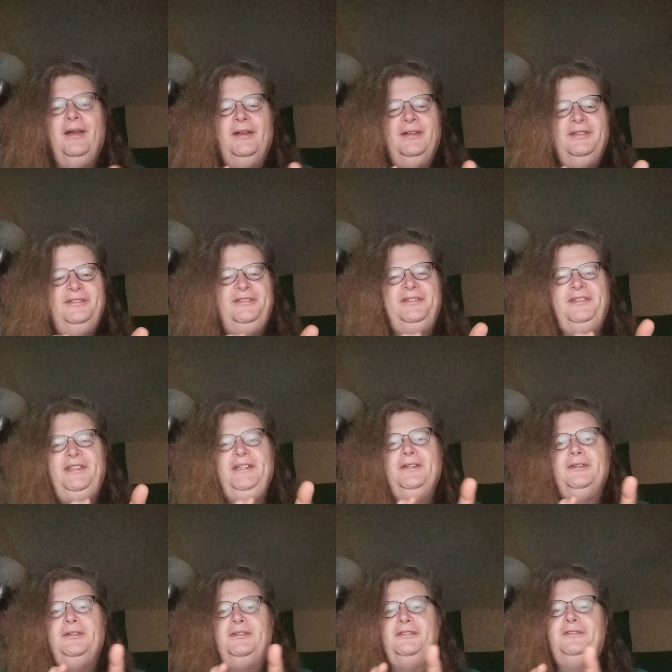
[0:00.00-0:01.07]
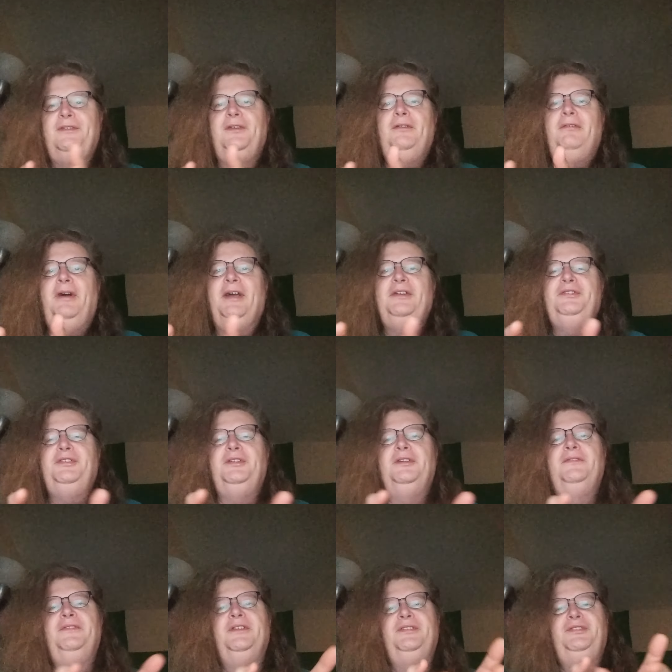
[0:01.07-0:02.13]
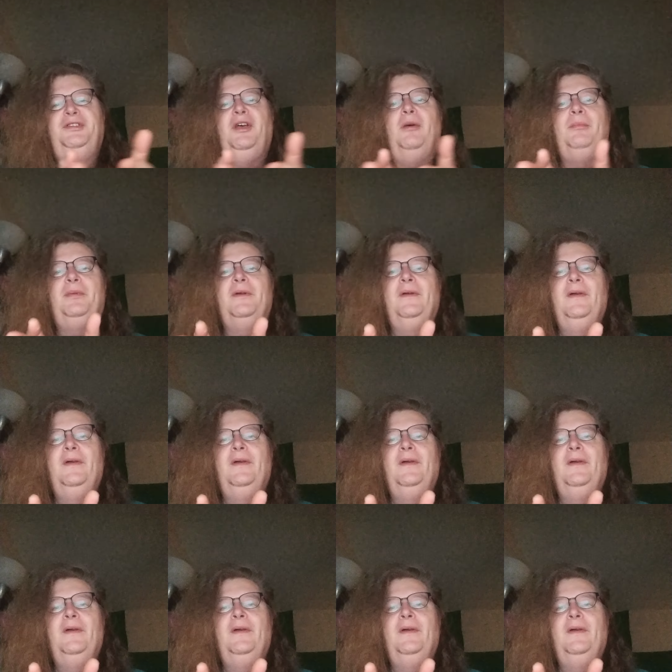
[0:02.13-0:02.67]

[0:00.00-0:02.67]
steers the direction of the ship.